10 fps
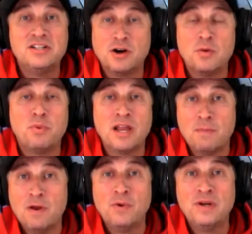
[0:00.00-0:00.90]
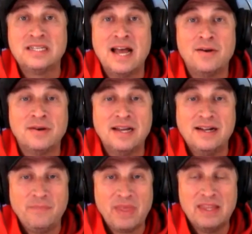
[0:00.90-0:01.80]
Jared Brinkman went down,
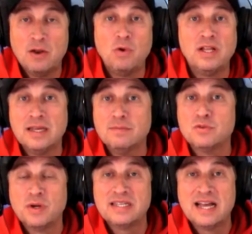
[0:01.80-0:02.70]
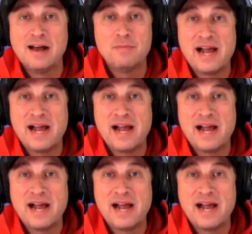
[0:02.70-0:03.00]
and then Williams went down,